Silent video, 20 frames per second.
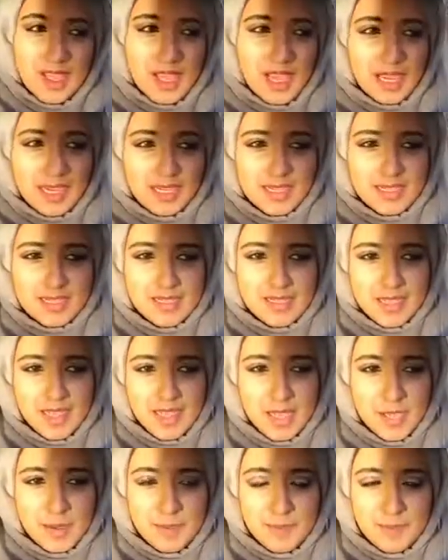And
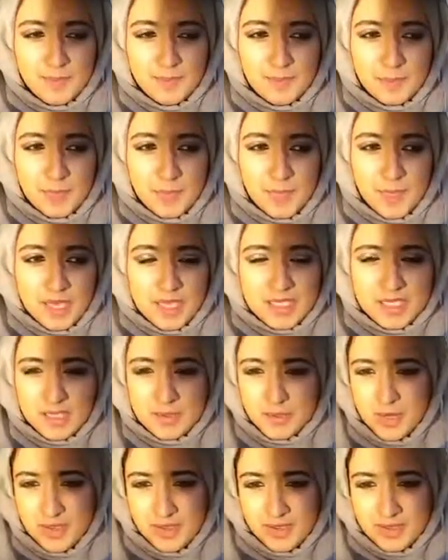it
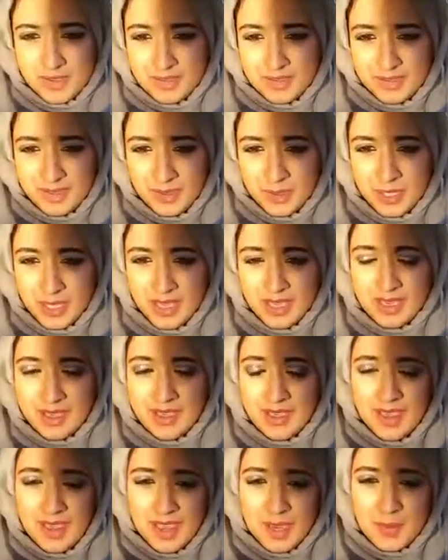didn't work, okay?
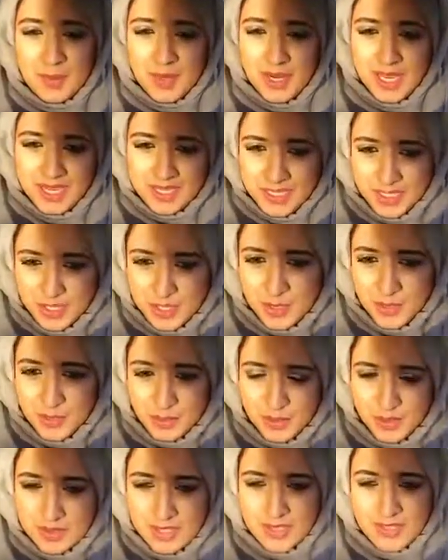What I had to do
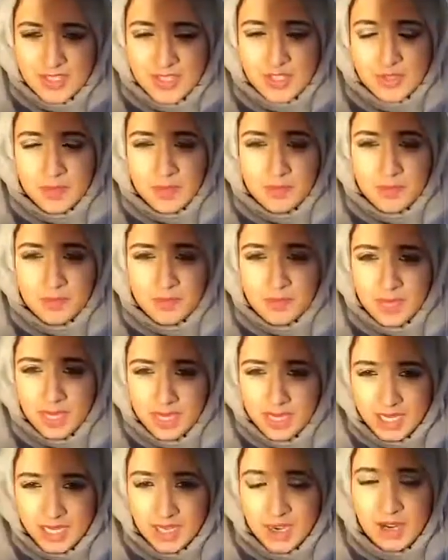was, and this is something that
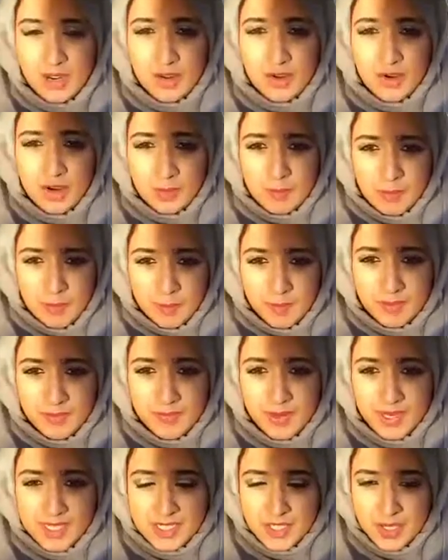really a lot of people
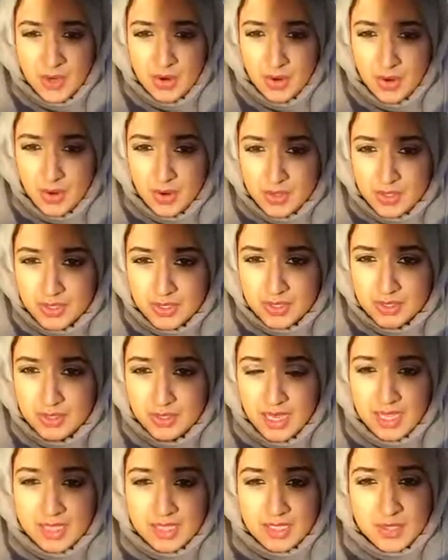find hard,
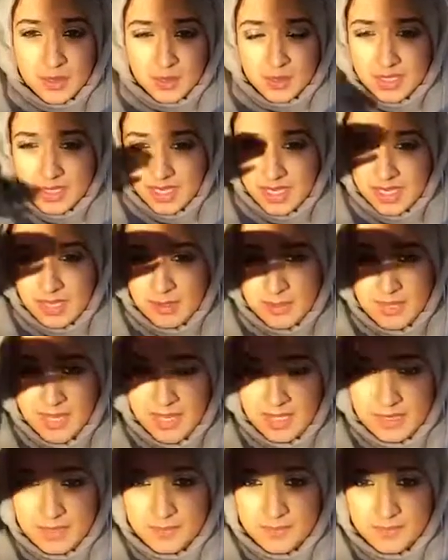and so did I in the
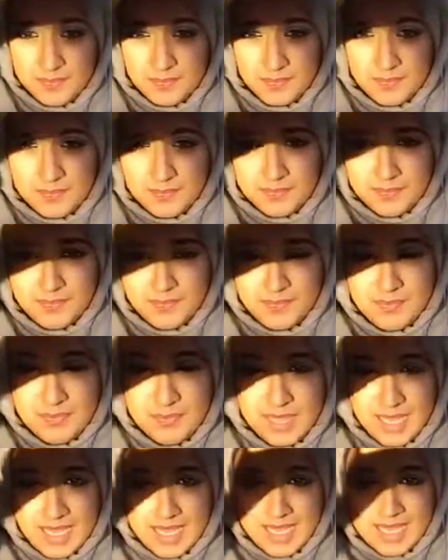beginning,
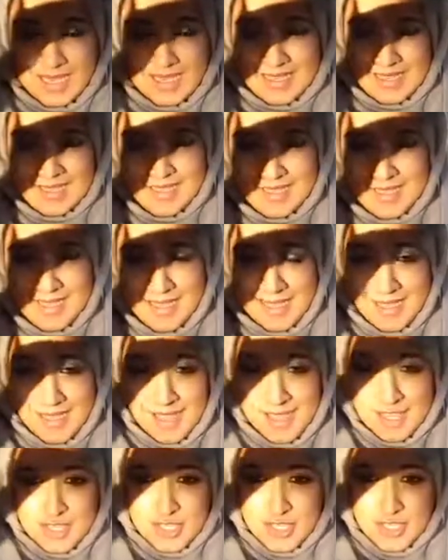is
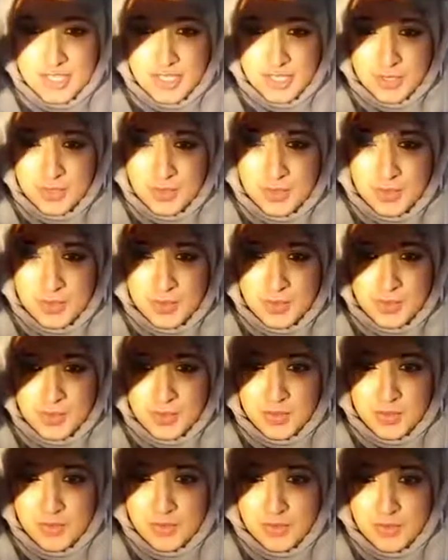to
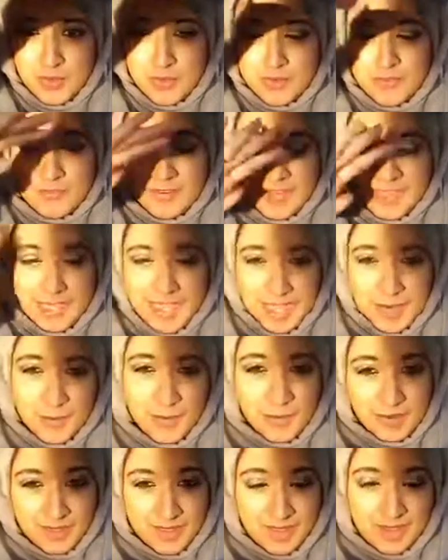forget
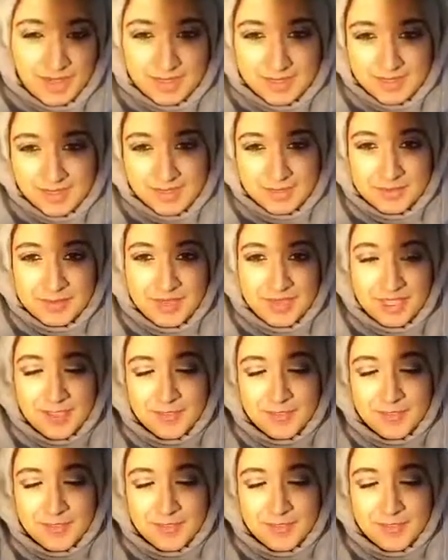all of that, okay?